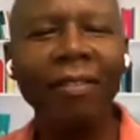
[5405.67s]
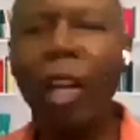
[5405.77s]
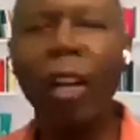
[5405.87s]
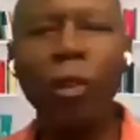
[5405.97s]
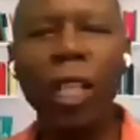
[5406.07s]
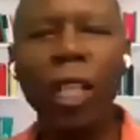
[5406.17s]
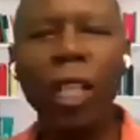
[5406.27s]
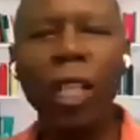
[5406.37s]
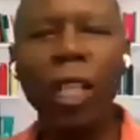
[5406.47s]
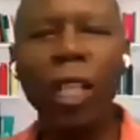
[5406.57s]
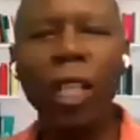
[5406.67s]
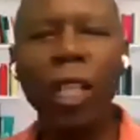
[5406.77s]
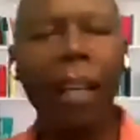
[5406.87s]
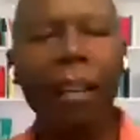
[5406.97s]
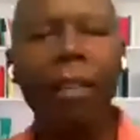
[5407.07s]
Rolls Royce prices
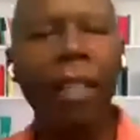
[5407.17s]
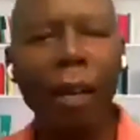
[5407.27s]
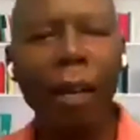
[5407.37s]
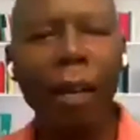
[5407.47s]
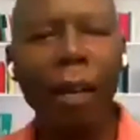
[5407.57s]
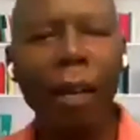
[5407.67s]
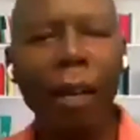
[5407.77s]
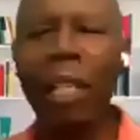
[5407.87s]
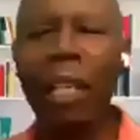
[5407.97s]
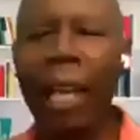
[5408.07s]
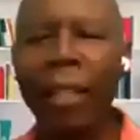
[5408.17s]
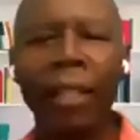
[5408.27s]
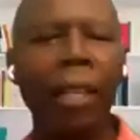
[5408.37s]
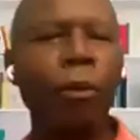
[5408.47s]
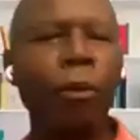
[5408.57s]
don't come down. When was the
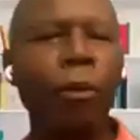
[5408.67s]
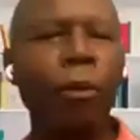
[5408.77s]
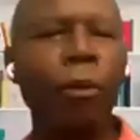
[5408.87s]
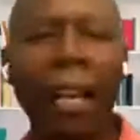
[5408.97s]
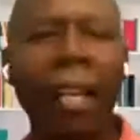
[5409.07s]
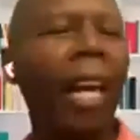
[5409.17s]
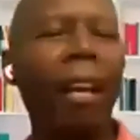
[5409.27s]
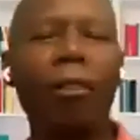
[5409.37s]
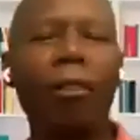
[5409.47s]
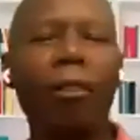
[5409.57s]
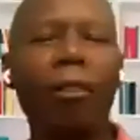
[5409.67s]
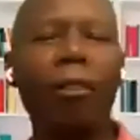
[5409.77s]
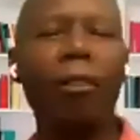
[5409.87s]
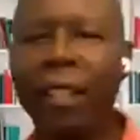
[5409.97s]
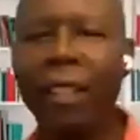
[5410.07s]
last time you heard a sale at Rolls
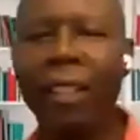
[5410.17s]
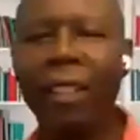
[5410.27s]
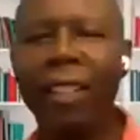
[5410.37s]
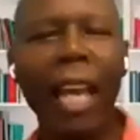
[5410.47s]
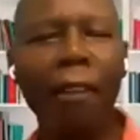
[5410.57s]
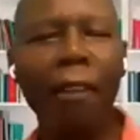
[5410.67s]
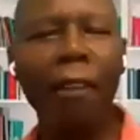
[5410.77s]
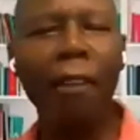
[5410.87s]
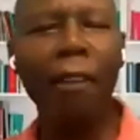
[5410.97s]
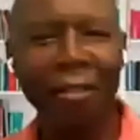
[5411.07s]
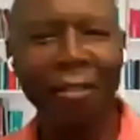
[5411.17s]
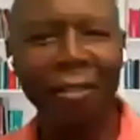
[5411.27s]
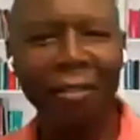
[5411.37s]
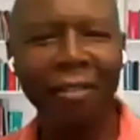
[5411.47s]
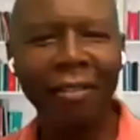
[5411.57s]
Royce? Never.
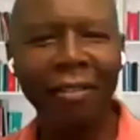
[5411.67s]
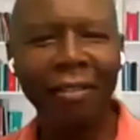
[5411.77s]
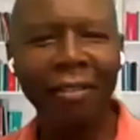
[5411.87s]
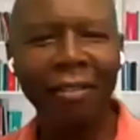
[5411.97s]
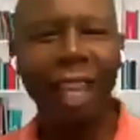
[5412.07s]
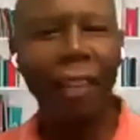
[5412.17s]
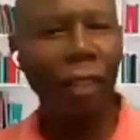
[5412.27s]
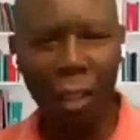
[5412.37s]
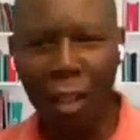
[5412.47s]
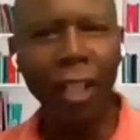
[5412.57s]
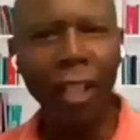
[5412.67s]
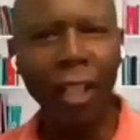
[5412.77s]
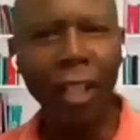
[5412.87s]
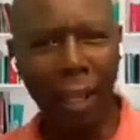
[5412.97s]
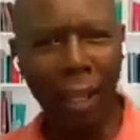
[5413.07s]
Have you heard of
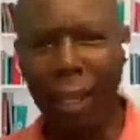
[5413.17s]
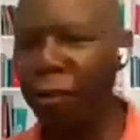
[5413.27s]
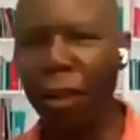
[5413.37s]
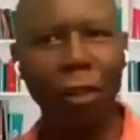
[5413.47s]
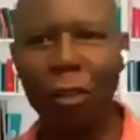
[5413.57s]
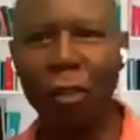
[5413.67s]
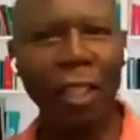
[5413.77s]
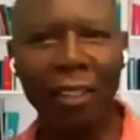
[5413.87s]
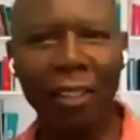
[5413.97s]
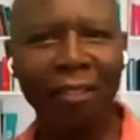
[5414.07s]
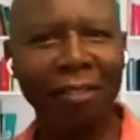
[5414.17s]
a sale at Rolls Royce?